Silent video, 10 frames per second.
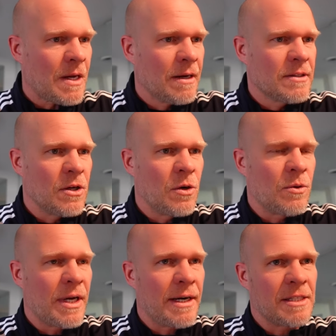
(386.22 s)

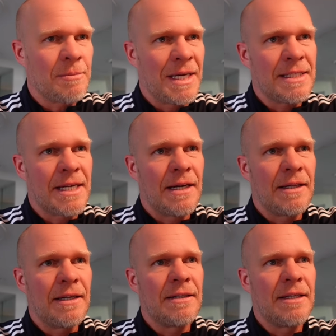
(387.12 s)
So that explains
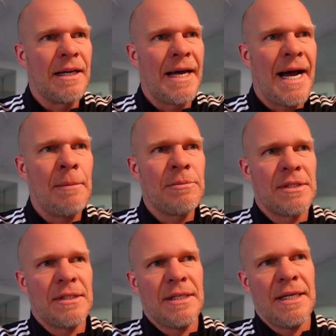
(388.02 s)
kind of the
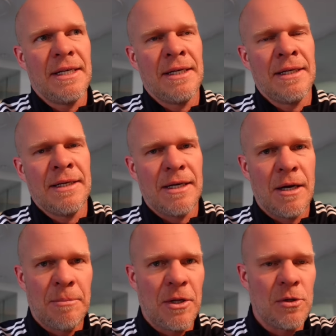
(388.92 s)
lapse in
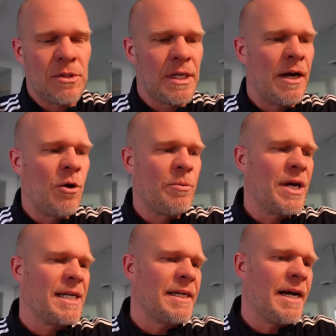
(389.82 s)
uploads, and I hope you
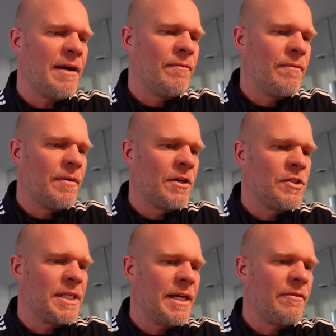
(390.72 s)
guys have
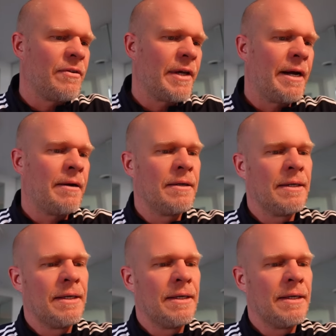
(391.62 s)
understanding for that.